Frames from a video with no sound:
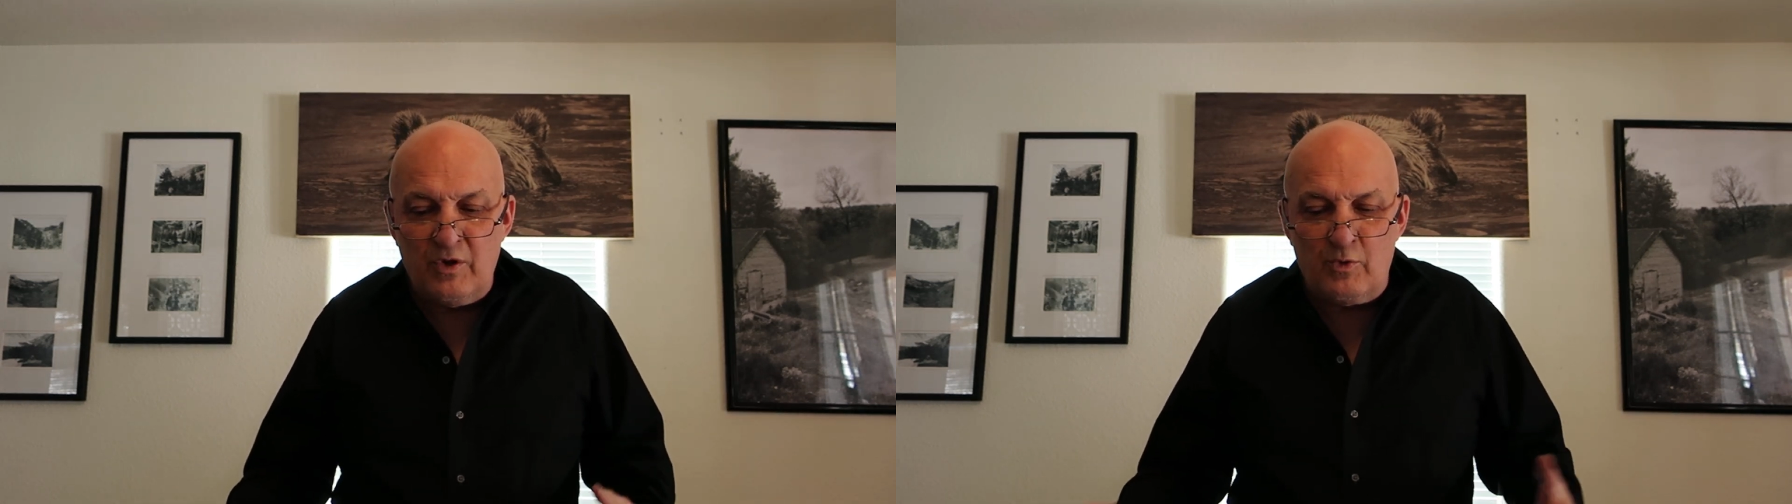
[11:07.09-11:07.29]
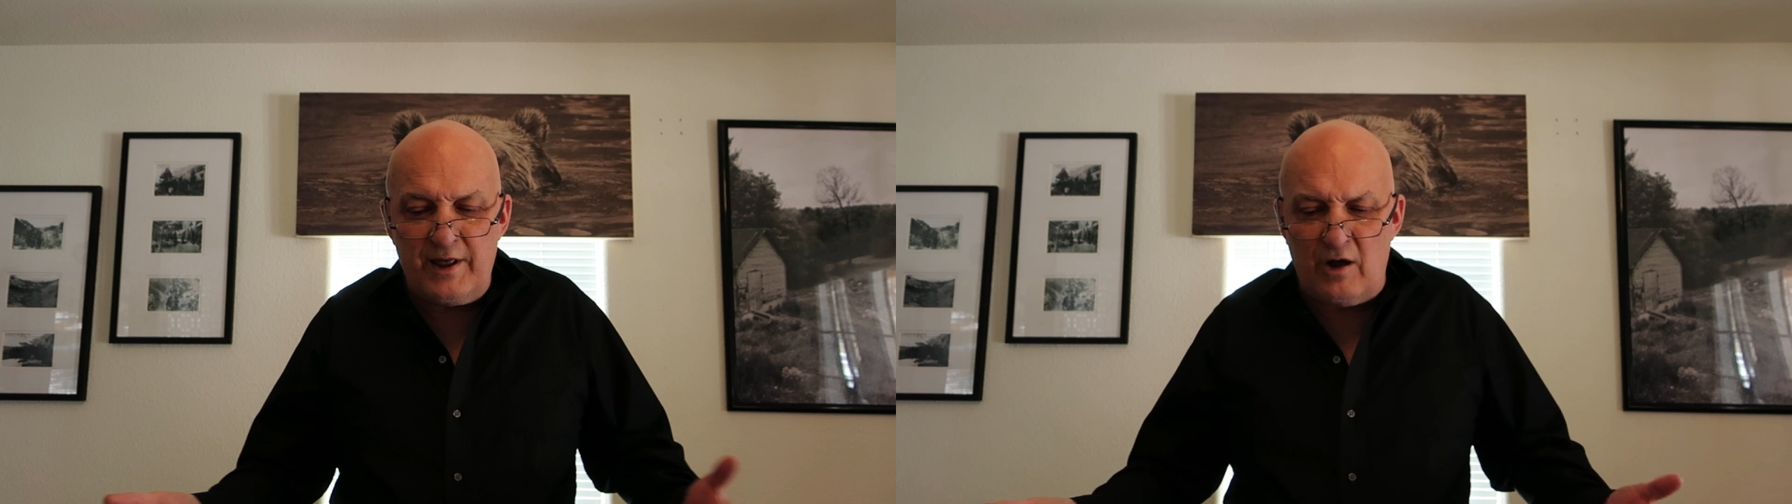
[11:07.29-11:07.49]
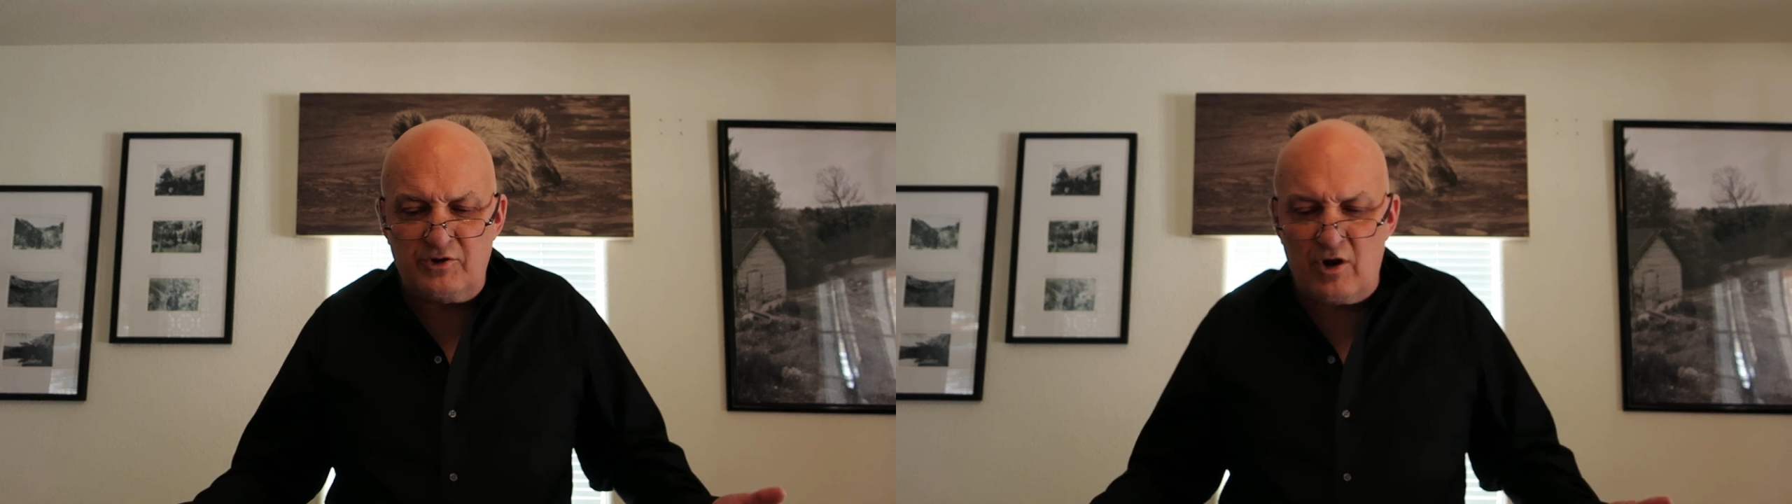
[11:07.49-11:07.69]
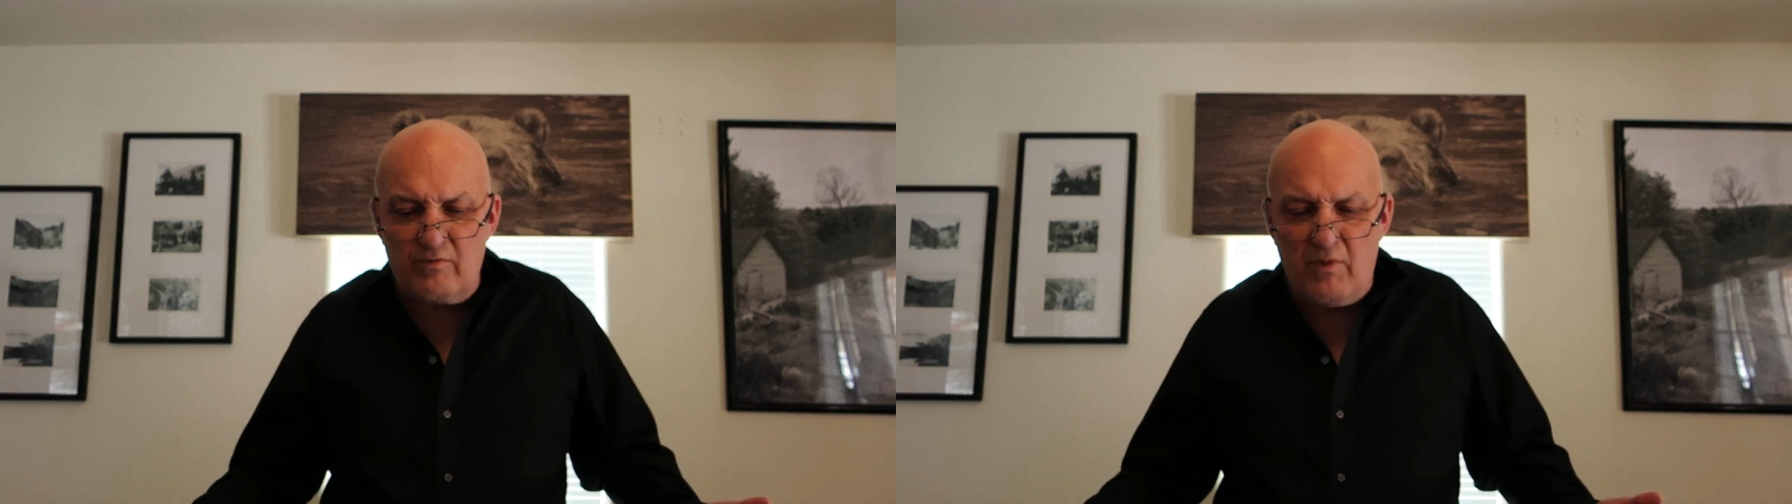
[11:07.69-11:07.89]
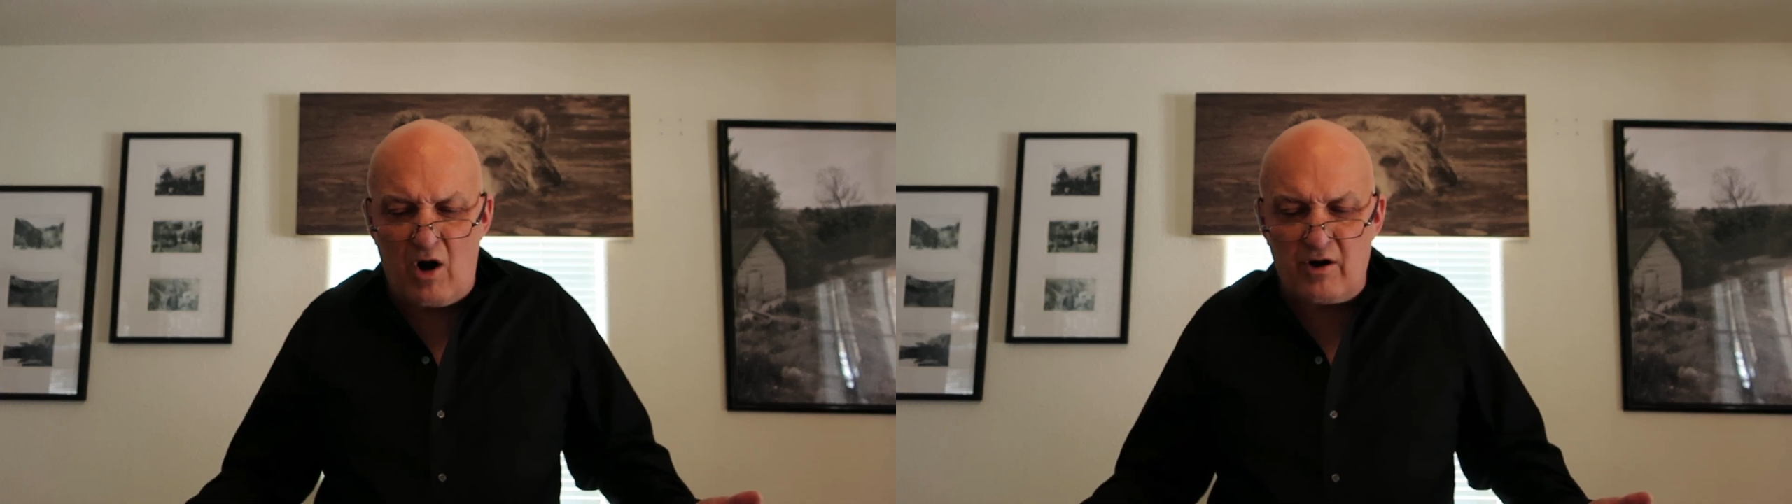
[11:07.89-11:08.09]
without their
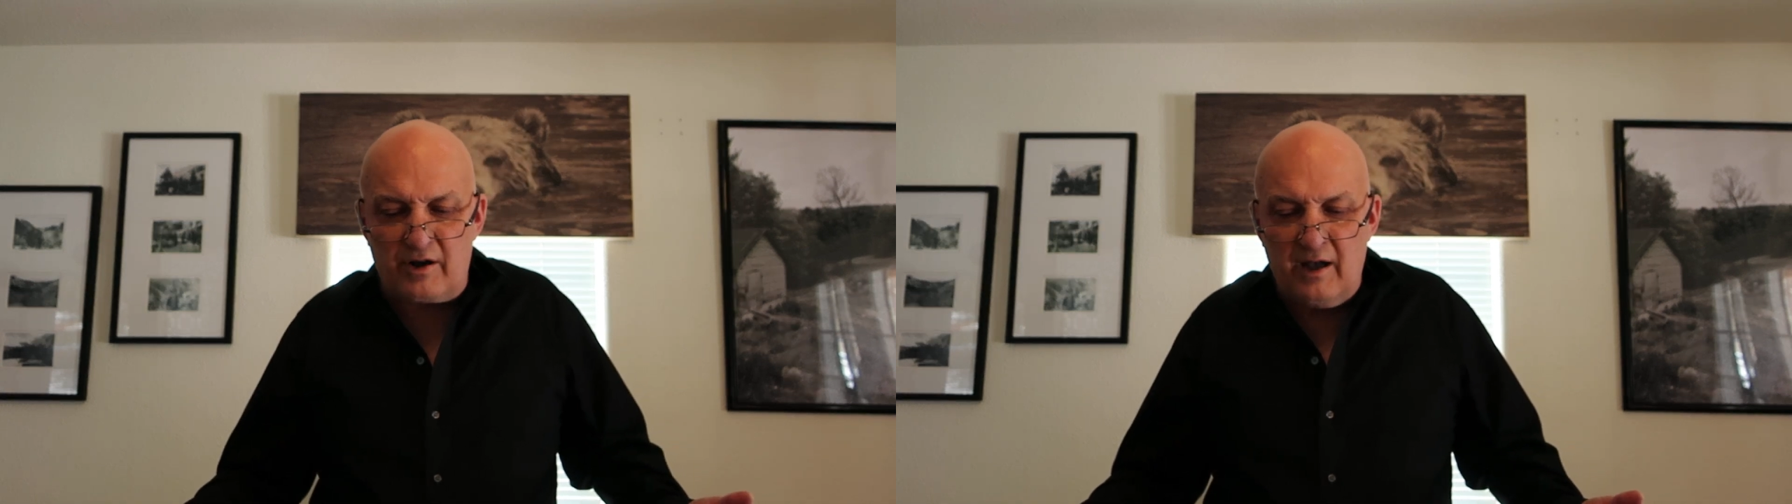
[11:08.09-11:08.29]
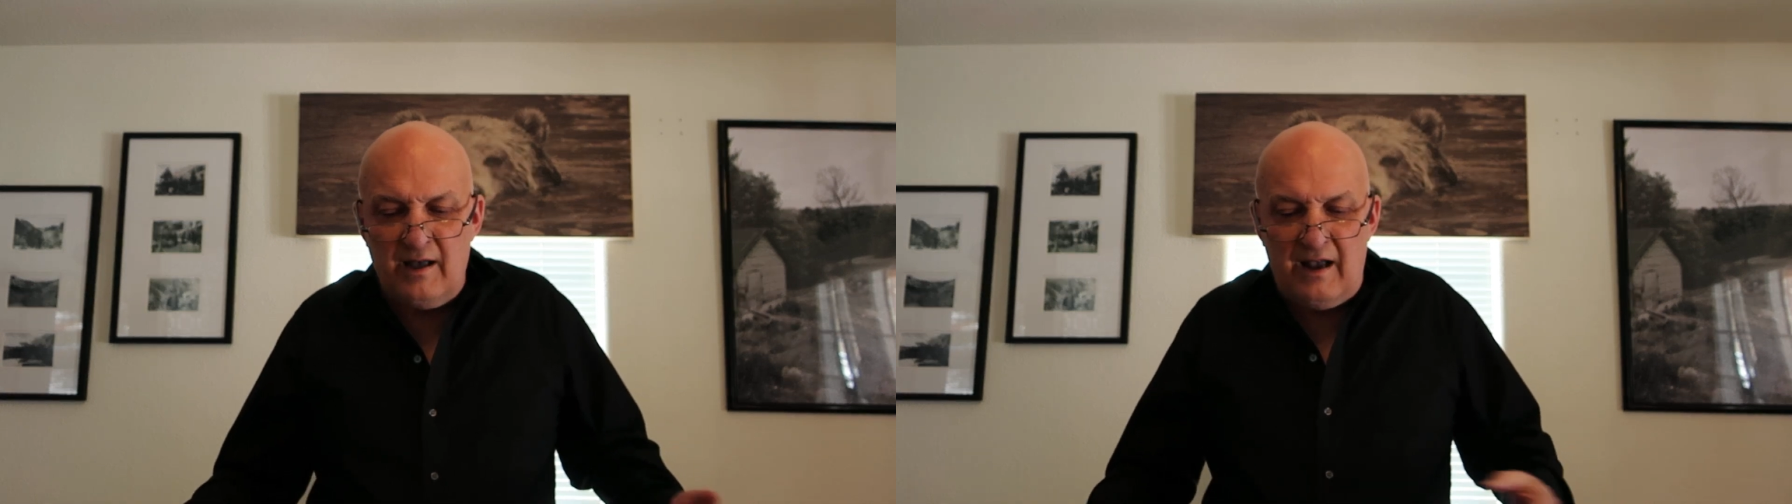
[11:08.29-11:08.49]
mark